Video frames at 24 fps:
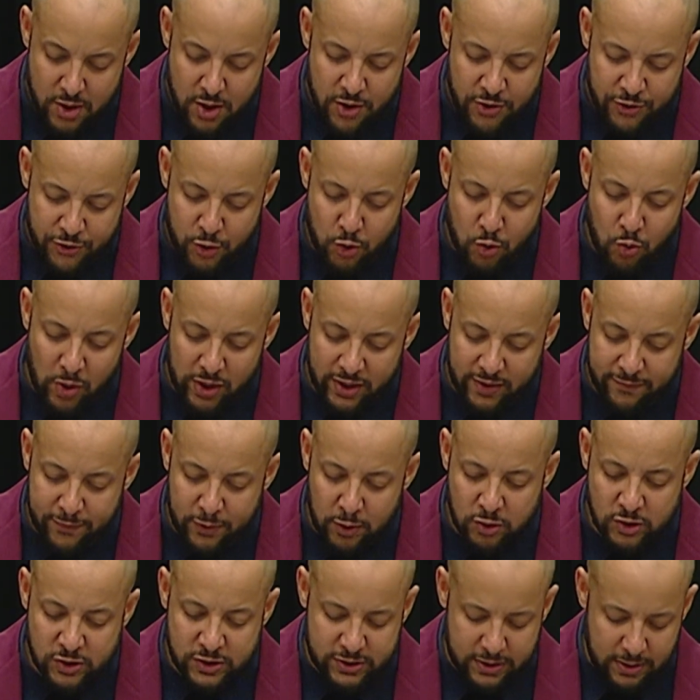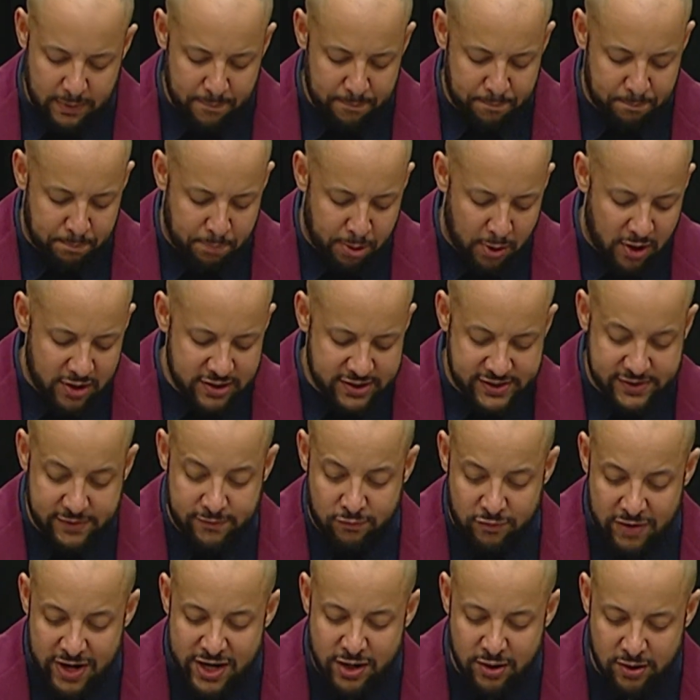through one of those parts
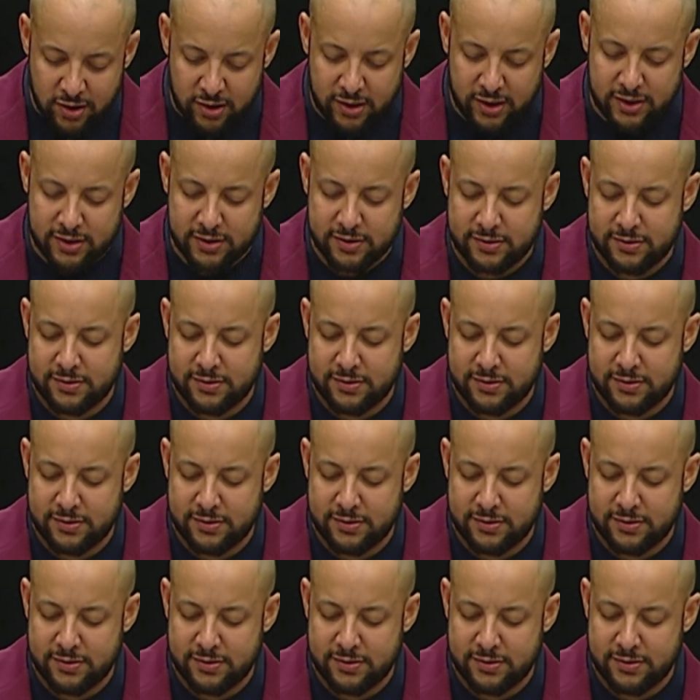of Red Hook,